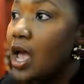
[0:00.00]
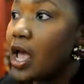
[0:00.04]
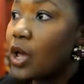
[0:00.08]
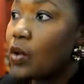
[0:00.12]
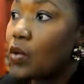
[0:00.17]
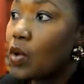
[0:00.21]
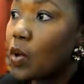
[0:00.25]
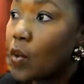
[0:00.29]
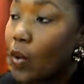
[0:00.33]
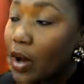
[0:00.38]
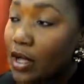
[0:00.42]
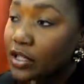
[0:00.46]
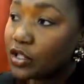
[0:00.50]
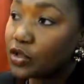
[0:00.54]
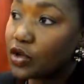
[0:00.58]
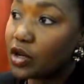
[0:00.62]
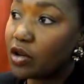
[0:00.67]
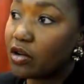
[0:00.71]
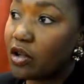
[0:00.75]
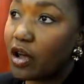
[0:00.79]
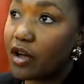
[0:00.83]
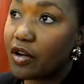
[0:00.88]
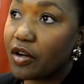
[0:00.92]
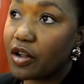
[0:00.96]
and we want
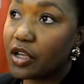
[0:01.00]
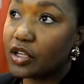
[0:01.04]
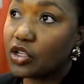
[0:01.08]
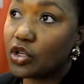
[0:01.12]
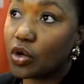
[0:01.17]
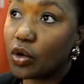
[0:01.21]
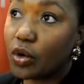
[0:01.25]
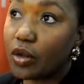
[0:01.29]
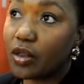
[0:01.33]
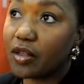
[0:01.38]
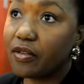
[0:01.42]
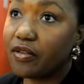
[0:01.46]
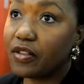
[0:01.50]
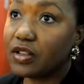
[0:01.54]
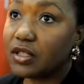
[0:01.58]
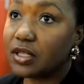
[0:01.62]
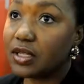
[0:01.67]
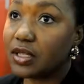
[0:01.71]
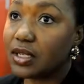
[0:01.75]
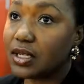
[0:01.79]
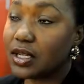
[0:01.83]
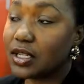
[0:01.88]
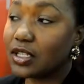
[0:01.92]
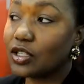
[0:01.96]
to encourage all the
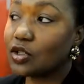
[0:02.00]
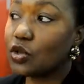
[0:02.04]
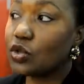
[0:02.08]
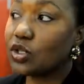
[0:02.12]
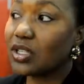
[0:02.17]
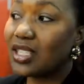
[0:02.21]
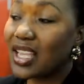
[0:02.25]
visitors